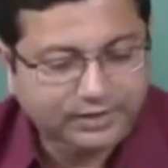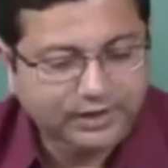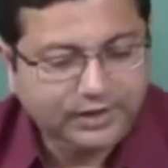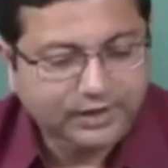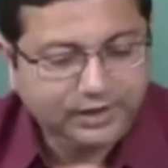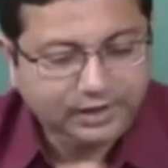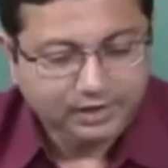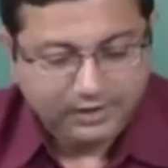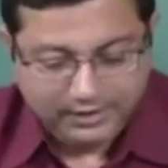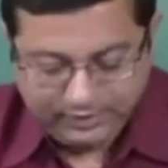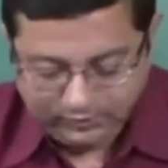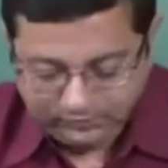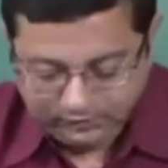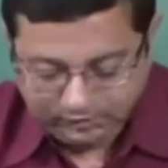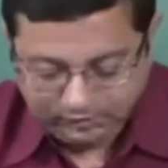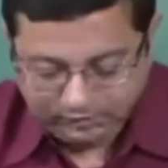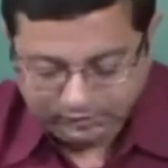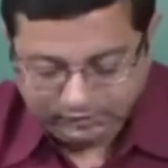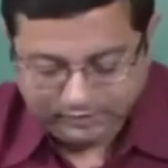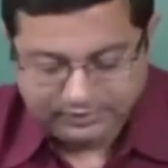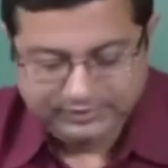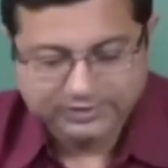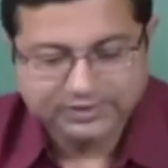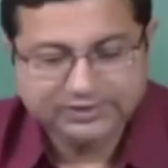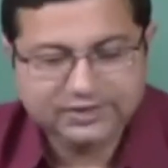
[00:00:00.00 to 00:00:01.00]
Okay.
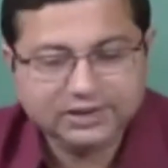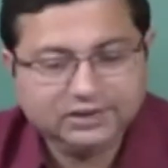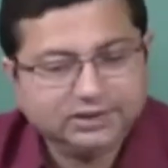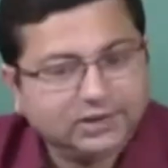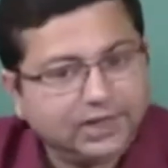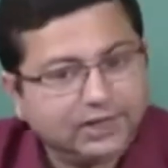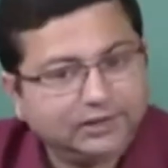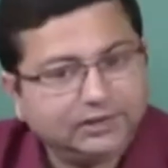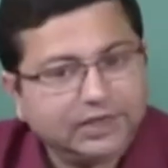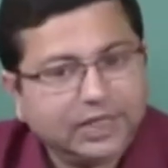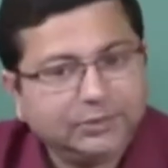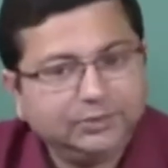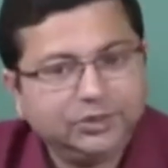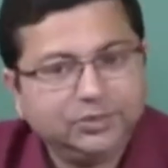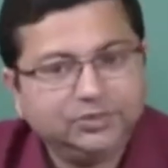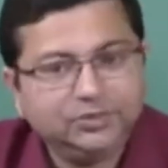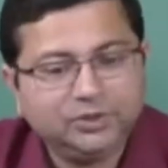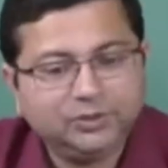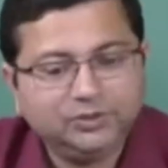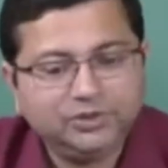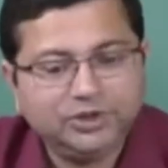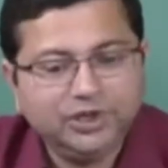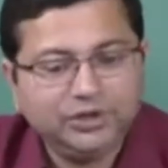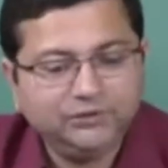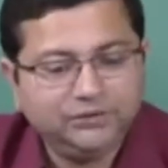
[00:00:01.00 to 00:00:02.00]
So, this is the third type
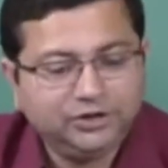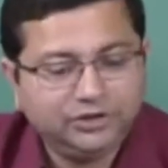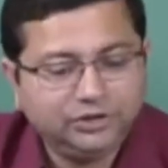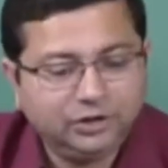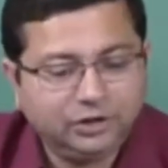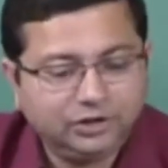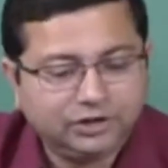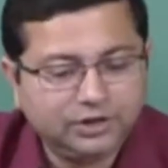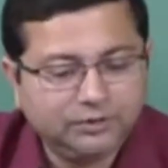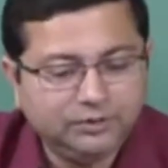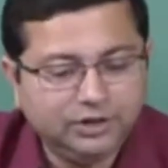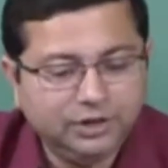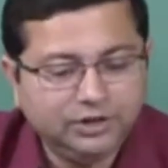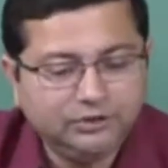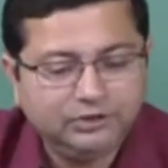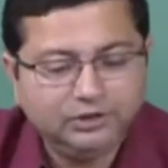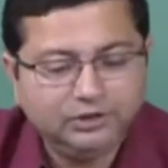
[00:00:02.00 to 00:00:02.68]
of propellant we talked